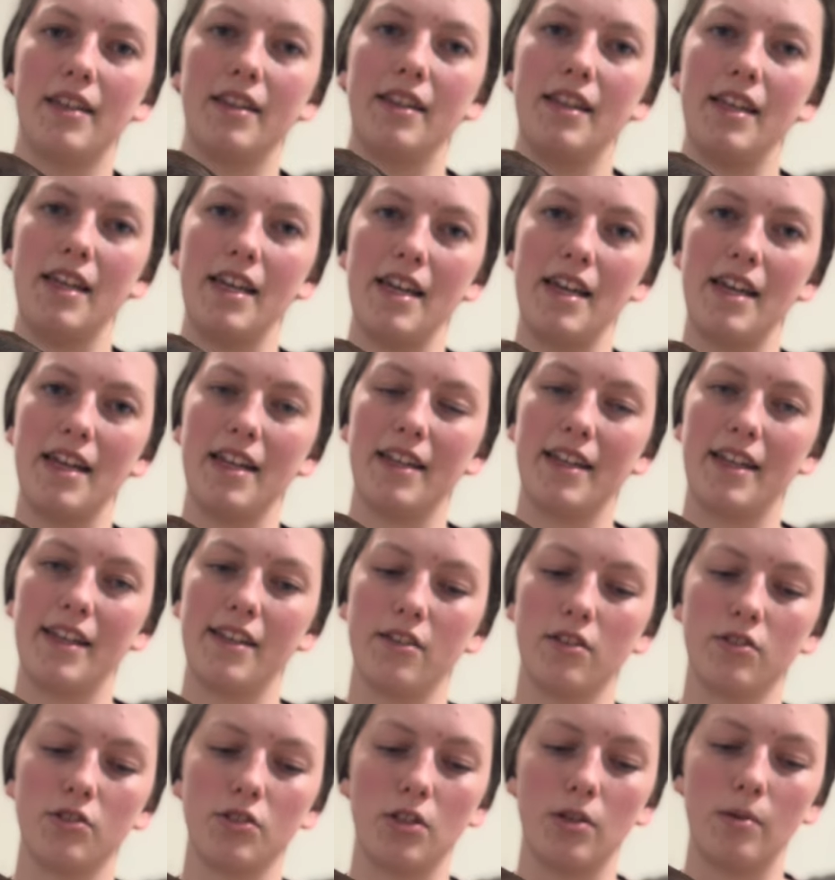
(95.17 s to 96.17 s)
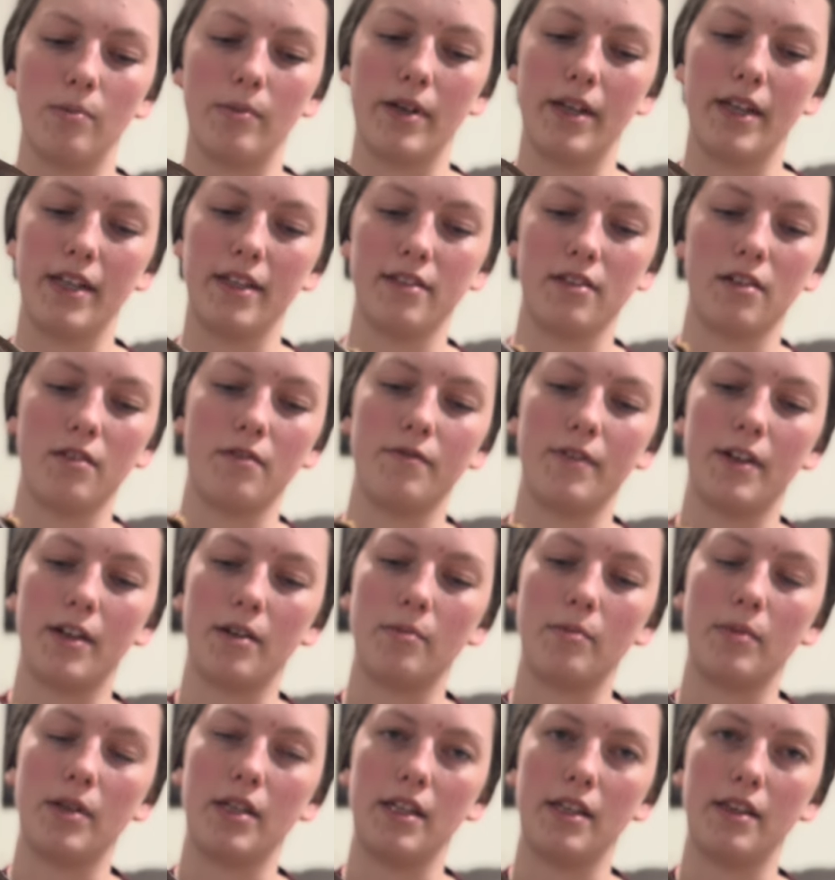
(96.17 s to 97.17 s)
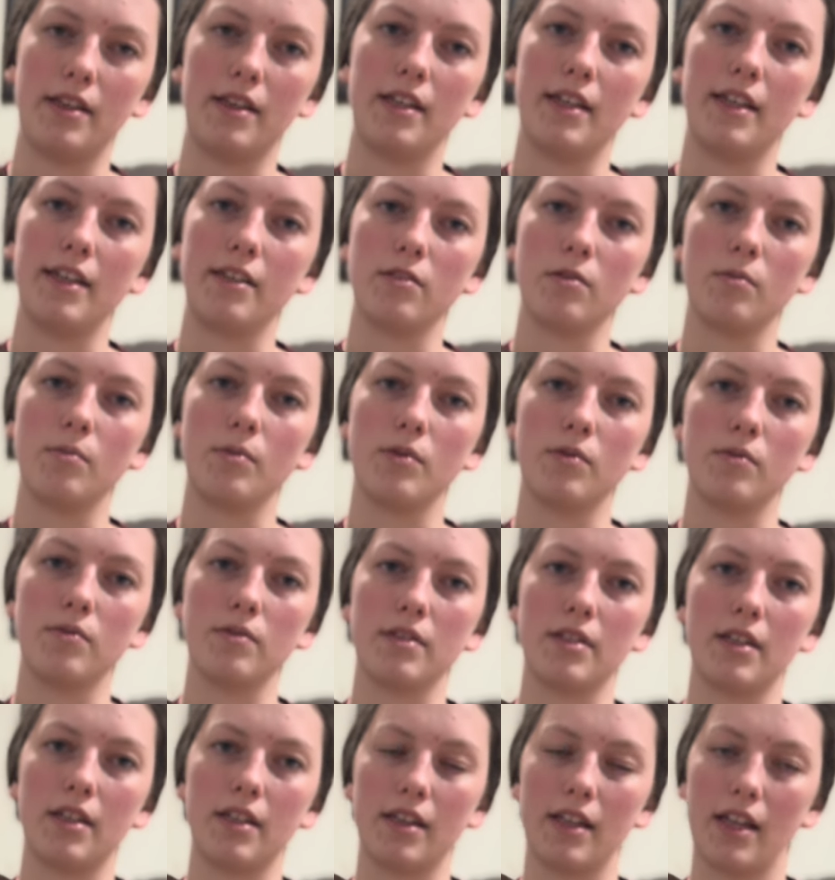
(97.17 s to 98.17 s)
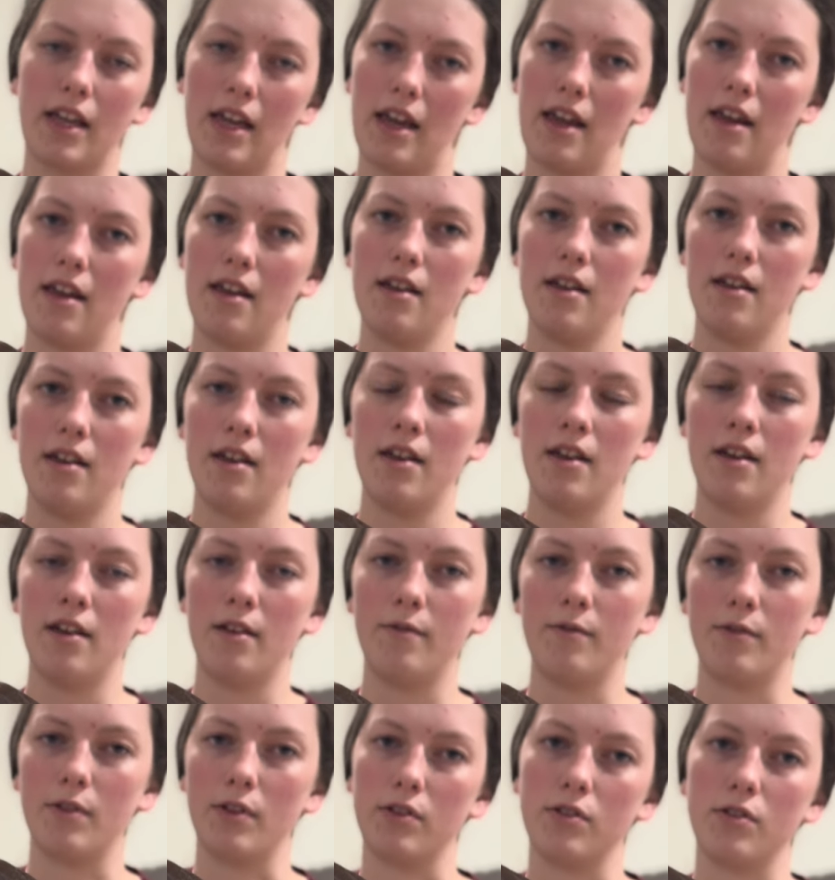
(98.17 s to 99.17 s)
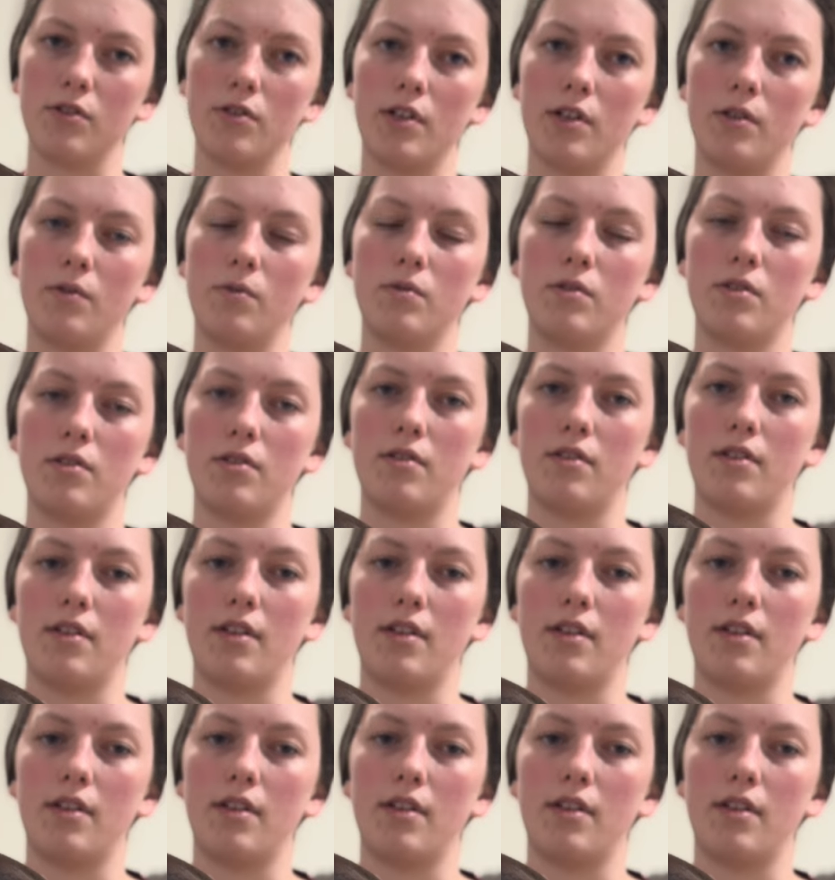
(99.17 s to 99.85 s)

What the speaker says: The nasal turbinates are found beneath the nasal bones, and they filter out